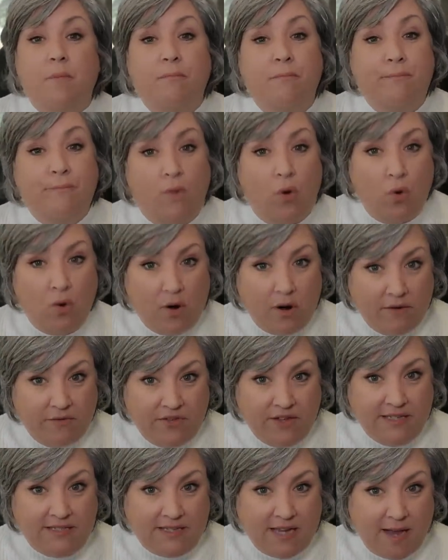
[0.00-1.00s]
more
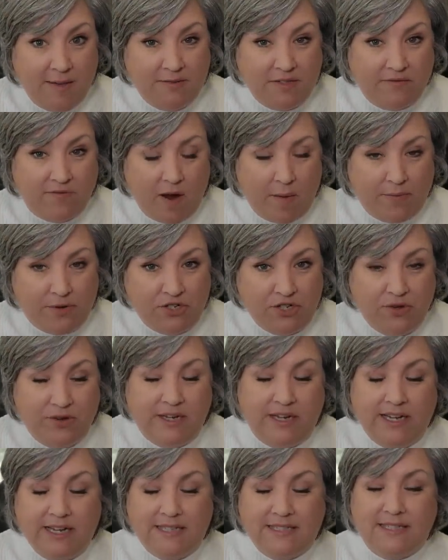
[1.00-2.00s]
of these types of
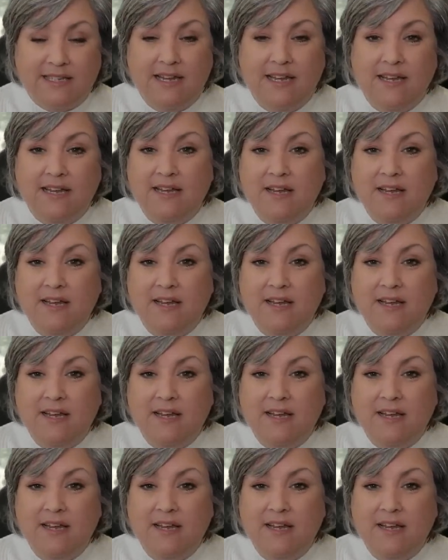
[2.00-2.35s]
opportunities,